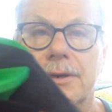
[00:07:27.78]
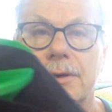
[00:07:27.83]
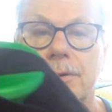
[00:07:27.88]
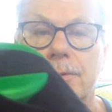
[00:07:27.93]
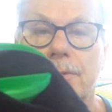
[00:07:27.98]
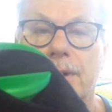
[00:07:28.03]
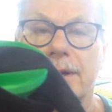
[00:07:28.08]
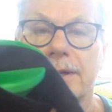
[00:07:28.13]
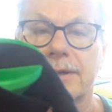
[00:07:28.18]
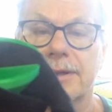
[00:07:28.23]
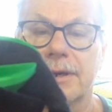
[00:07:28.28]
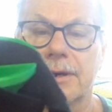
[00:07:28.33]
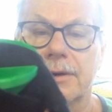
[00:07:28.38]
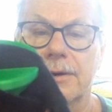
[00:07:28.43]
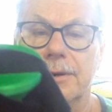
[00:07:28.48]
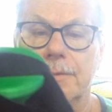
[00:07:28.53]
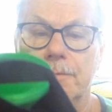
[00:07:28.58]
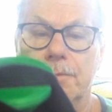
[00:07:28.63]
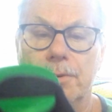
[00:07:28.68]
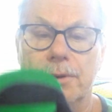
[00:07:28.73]
right there
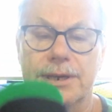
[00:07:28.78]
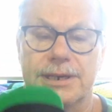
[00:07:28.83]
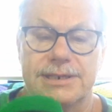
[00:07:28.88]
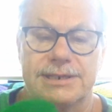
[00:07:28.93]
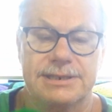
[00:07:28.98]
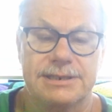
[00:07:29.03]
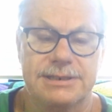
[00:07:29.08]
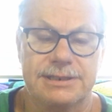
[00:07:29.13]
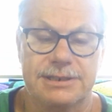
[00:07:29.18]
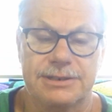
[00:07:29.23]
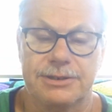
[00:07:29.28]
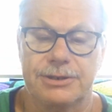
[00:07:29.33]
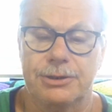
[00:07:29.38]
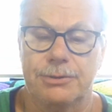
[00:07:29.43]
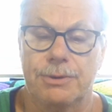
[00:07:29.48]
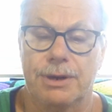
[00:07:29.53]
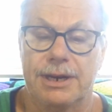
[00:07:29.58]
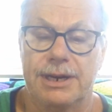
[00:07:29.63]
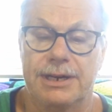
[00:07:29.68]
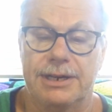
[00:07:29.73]
in place until you're
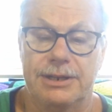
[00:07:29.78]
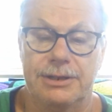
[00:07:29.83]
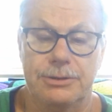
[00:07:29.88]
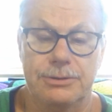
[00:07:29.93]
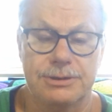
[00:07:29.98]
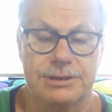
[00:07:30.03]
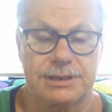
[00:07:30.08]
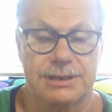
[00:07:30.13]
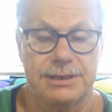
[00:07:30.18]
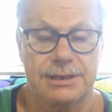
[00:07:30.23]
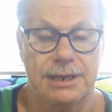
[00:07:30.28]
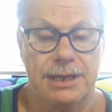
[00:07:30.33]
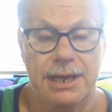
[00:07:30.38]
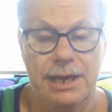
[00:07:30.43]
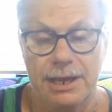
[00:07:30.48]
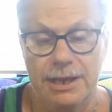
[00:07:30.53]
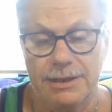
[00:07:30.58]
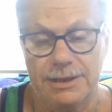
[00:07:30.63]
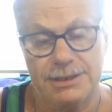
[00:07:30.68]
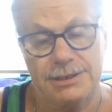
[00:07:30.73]
ready to use it.
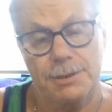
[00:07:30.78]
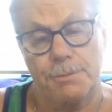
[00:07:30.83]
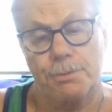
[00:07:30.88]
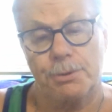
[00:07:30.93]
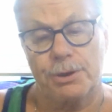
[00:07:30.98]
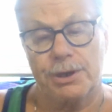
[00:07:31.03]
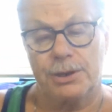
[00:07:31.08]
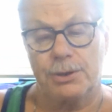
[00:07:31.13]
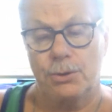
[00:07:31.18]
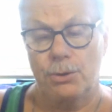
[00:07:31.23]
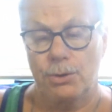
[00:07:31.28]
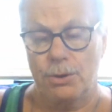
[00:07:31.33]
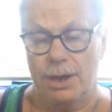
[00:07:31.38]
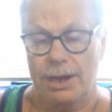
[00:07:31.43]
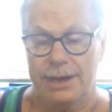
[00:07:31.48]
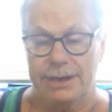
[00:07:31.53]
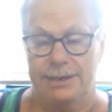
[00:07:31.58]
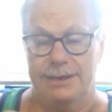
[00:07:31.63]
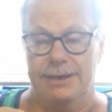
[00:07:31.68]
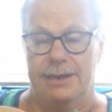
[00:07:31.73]
This is a pretty cool
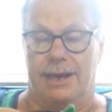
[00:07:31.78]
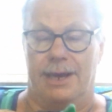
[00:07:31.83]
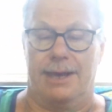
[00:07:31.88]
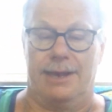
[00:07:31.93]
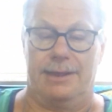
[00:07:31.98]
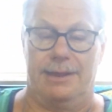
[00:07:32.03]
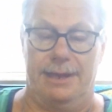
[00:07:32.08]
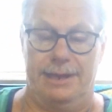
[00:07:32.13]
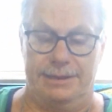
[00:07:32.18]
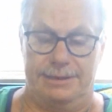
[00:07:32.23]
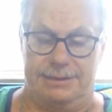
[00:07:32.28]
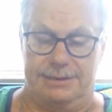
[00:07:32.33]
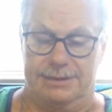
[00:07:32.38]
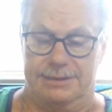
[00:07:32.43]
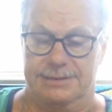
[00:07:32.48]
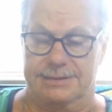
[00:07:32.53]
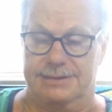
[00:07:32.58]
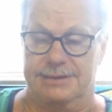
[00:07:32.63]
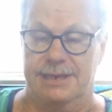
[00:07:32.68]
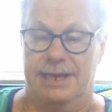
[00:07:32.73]
idea. I like
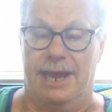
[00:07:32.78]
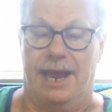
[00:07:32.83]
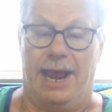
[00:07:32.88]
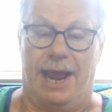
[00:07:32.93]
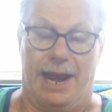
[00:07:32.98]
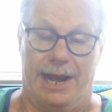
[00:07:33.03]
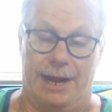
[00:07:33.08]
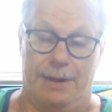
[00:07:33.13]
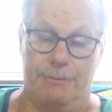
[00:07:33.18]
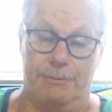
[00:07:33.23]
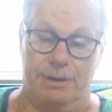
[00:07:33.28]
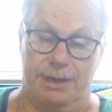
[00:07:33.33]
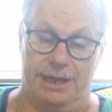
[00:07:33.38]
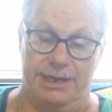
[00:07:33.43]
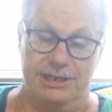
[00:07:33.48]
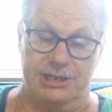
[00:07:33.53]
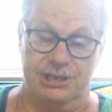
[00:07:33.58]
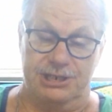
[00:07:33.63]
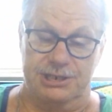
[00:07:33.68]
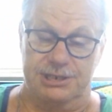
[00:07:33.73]
this. And I'm
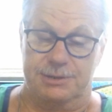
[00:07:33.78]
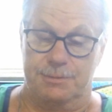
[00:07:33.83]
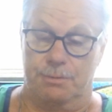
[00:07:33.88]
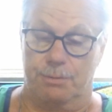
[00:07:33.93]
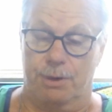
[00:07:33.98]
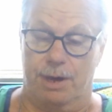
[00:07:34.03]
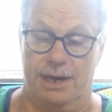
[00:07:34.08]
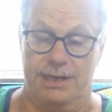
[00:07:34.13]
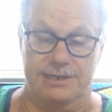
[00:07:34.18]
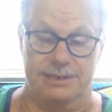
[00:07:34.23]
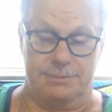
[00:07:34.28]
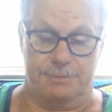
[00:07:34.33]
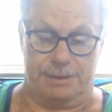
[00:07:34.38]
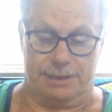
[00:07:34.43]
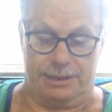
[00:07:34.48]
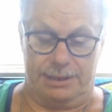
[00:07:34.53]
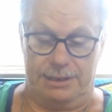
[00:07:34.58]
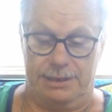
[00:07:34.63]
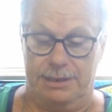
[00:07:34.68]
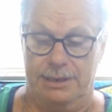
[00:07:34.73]
glad she surprised
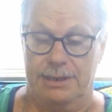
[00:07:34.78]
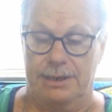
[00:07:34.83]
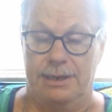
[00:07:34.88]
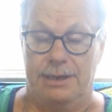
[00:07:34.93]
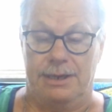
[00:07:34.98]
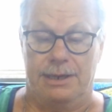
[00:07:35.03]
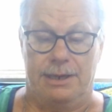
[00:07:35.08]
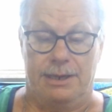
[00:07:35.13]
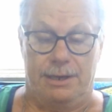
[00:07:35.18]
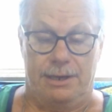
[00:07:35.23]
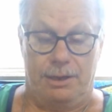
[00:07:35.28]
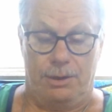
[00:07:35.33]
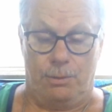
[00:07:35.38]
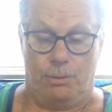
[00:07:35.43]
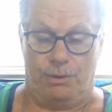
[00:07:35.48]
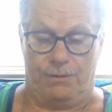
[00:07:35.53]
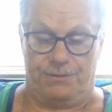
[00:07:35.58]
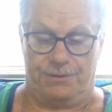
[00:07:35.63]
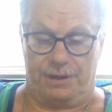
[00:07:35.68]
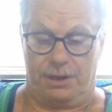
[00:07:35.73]
me
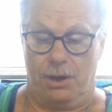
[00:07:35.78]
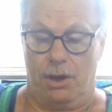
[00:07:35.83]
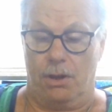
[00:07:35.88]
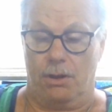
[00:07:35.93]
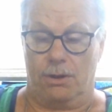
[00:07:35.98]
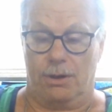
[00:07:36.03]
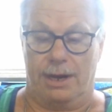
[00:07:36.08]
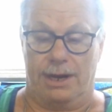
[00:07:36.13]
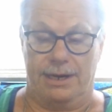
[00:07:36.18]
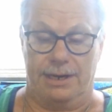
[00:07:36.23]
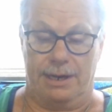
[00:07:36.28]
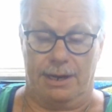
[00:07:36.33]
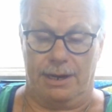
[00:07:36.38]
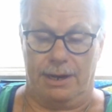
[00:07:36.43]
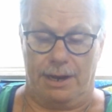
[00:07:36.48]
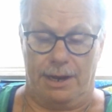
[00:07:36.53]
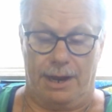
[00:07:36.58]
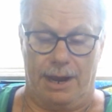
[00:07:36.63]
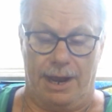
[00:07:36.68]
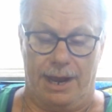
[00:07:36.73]
with the color. I
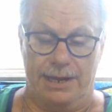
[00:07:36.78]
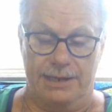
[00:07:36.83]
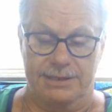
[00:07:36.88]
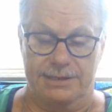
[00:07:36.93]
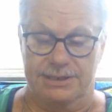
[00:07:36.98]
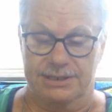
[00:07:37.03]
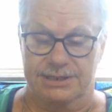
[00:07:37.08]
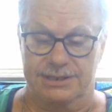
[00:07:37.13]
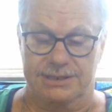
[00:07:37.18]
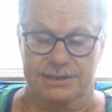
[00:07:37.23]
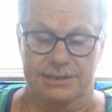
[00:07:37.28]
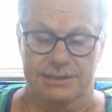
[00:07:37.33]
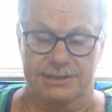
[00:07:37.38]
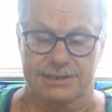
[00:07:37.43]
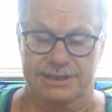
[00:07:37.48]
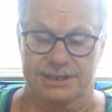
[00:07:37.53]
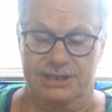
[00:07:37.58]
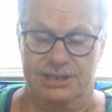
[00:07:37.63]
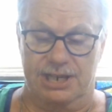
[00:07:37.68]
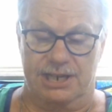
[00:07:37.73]
just
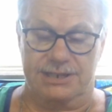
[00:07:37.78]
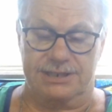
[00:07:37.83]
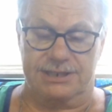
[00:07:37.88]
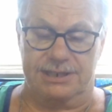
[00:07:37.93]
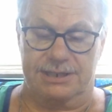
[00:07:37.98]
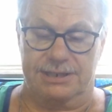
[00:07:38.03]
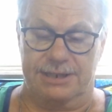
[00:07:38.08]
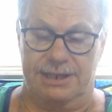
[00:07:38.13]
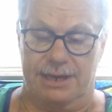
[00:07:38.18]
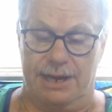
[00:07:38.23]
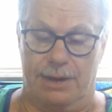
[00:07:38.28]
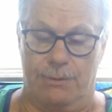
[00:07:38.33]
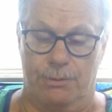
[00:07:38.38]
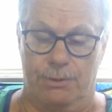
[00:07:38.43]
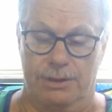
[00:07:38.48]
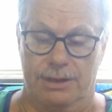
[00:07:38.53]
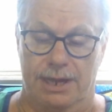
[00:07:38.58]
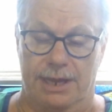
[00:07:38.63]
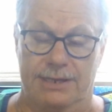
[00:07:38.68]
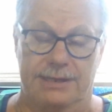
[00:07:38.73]
suggested that I
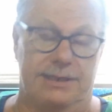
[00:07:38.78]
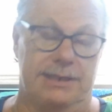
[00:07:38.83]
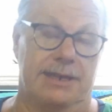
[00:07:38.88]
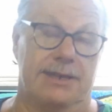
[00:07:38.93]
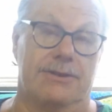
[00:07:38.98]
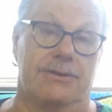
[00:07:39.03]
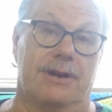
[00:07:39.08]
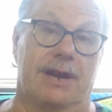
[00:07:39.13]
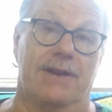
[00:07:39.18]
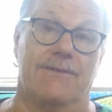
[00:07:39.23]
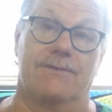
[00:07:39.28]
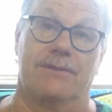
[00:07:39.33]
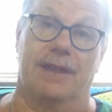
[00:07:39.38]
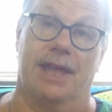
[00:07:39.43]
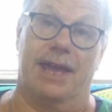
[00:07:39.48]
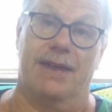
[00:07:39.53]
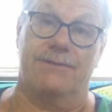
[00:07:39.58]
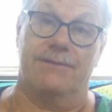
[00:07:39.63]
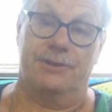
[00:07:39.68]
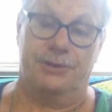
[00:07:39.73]
would like to either have
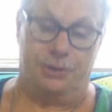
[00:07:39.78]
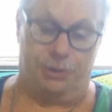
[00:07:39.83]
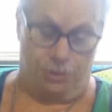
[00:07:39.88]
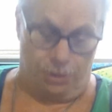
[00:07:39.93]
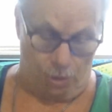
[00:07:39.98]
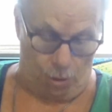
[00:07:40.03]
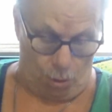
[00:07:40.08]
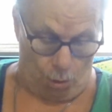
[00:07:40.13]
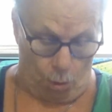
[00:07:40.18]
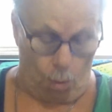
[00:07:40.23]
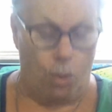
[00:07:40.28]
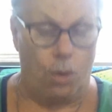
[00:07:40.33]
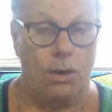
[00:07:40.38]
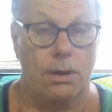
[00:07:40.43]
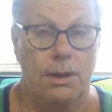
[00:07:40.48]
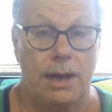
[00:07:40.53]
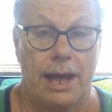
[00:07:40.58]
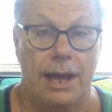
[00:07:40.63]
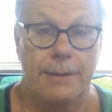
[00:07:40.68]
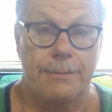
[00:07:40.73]
lavender or
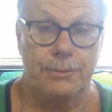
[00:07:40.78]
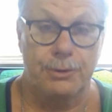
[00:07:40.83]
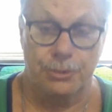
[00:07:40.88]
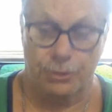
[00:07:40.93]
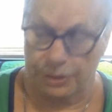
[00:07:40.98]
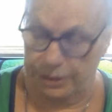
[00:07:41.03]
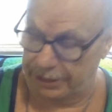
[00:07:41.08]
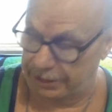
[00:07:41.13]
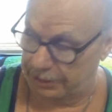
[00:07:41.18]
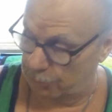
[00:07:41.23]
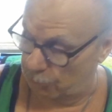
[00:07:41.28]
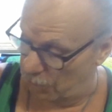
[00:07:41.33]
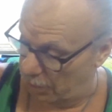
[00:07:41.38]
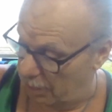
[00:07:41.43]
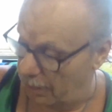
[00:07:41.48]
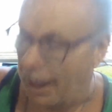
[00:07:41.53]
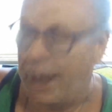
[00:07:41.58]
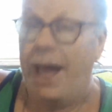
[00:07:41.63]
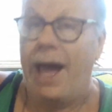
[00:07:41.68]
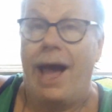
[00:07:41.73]
lime green.
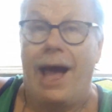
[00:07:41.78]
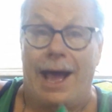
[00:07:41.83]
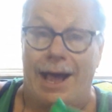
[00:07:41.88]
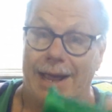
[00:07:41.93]
Well, I